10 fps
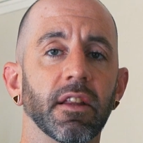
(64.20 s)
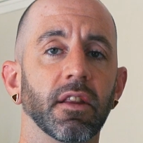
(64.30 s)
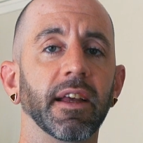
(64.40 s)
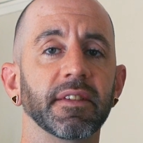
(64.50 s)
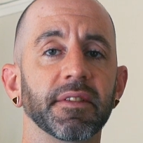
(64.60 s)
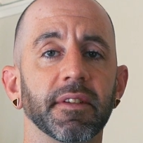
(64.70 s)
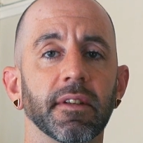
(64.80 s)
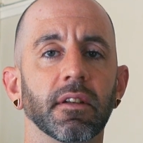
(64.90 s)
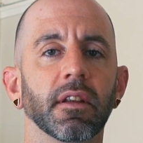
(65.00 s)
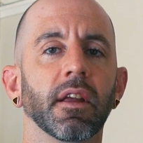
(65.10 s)
it
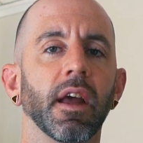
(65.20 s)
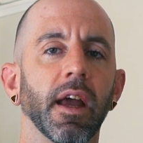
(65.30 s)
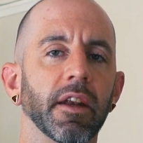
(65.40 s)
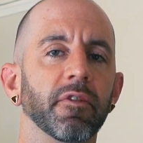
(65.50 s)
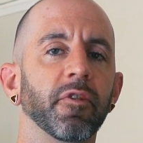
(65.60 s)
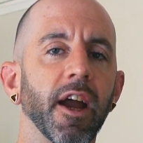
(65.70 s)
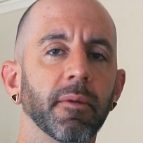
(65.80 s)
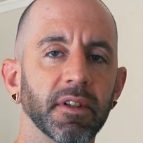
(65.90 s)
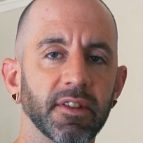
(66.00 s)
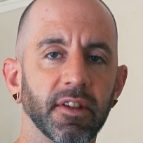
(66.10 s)
licensing, and it
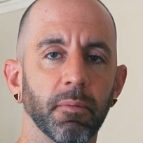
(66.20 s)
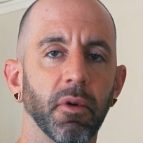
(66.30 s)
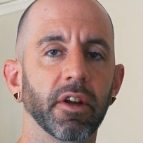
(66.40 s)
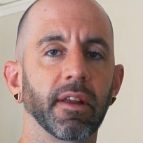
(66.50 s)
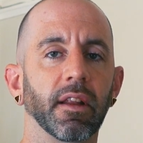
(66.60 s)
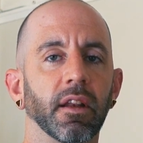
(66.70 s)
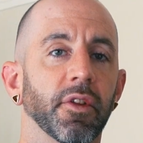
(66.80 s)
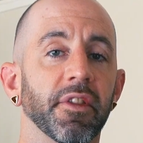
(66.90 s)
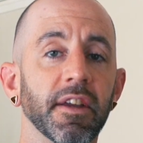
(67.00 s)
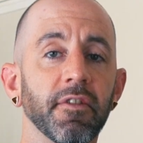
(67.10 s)
fragmented the market.
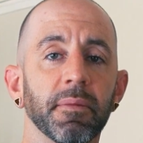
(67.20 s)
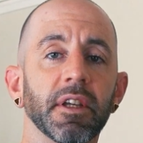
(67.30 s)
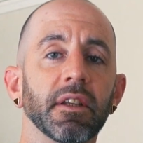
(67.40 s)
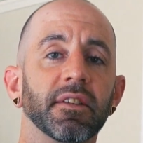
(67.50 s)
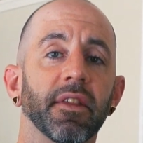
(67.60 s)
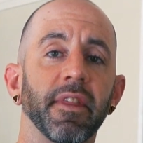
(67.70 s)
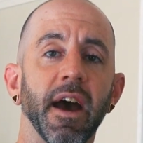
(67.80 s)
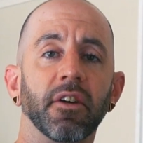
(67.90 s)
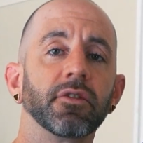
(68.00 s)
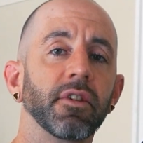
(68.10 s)
So think of it being
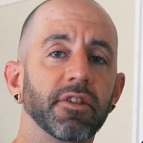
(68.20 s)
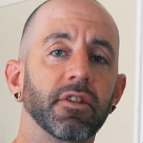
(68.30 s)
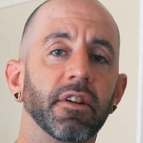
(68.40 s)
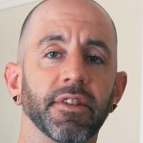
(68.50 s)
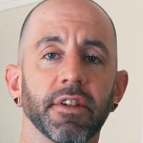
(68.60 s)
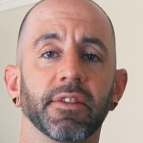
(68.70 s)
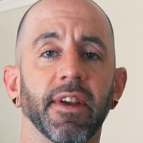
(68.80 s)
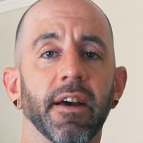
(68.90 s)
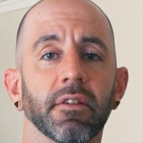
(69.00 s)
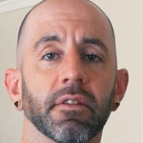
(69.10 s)
1,000 restaurants in your
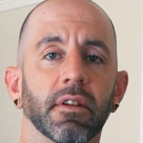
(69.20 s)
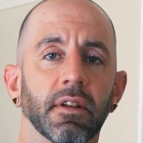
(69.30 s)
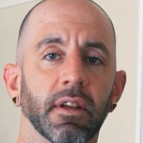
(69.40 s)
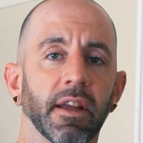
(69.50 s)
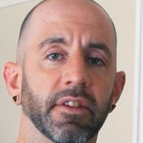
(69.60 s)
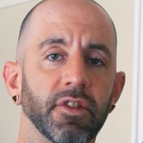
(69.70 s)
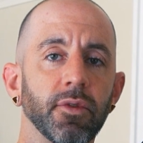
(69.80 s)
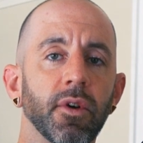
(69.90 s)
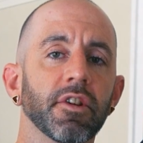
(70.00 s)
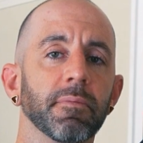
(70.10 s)
town and
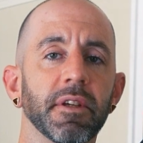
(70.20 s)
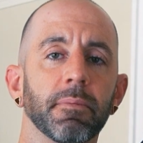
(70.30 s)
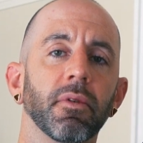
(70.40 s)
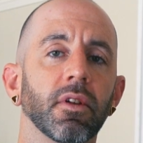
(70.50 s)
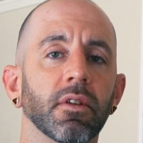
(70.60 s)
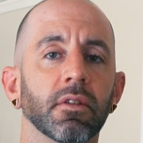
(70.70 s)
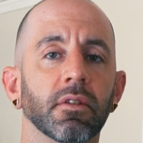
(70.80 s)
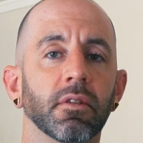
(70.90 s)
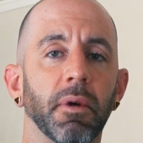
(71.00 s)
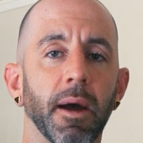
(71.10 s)
200 people
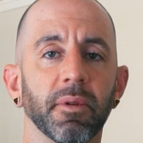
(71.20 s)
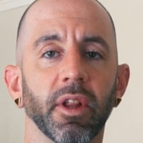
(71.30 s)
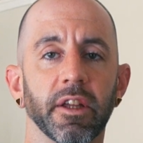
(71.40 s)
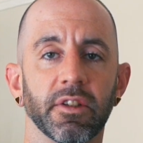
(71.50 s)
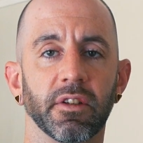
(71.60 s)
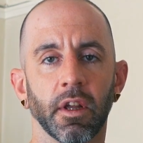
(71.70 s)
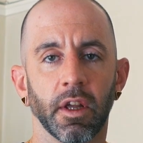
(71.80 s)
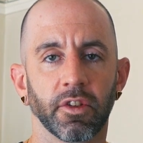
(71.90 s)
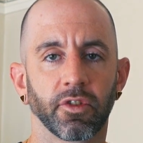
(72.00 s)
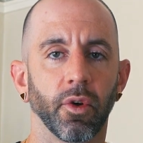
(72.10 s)
population.
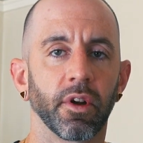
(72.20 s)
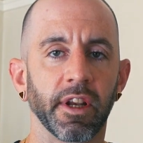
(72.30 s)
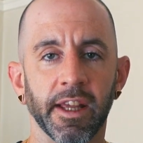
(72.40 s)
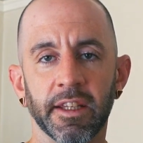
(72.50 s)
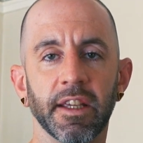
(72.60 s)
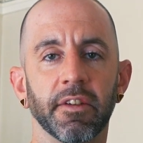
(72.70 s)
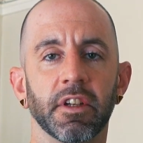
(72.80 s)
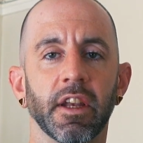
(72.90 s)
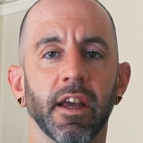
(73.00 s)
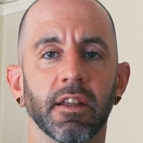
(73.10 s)
So on any
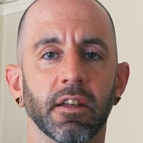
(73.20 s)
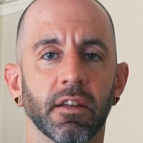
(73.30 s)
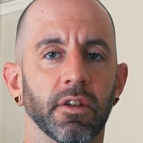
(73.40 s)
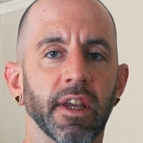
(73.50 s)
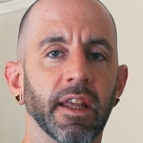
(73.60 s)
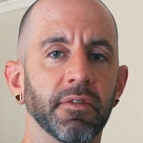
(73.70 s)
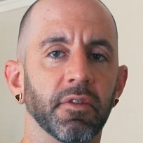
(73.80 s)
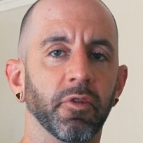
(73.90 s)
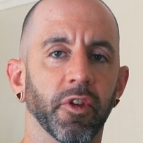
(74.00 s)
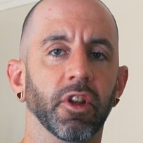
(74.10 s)
given night, you can't
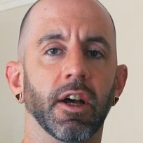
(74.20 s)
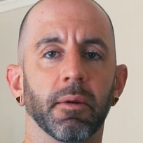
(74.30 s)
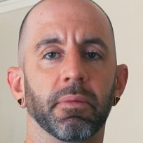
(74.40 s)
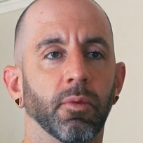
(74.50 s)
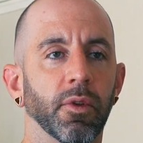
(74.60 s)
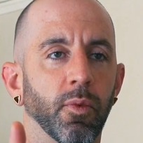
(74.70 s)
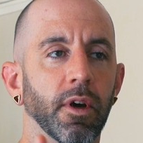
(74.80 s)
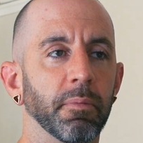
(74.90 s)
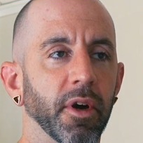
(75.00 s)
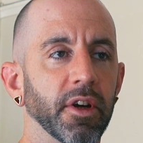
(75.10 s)
even fill up with
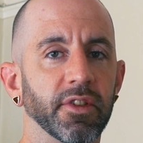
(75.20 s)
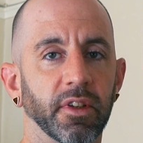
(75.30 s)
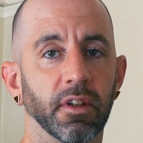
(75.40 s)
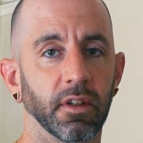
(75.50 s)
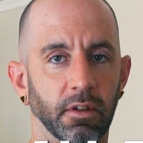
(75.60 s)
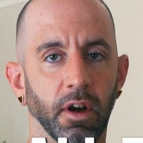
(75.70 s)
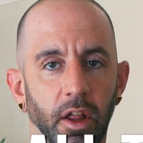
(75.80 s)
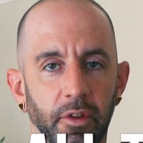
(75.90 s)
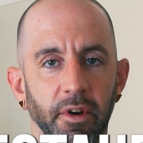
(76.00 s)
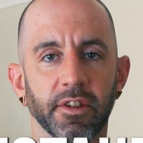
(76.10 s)
one person
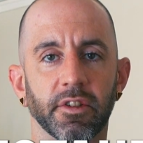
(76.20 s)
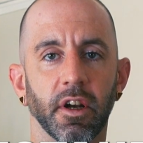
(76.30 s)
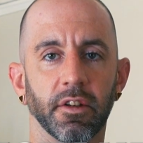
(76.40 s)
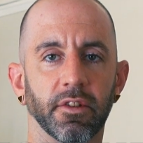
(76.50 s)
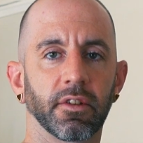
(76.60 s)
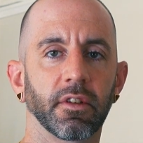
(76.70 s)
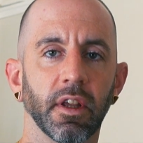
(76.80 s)
all the restaurants.